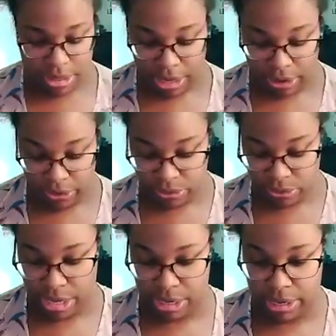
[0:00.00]
That girl's
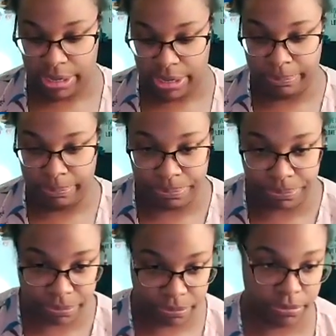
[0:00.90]
got a uh,
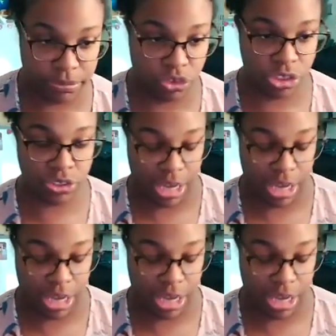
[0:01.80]
she's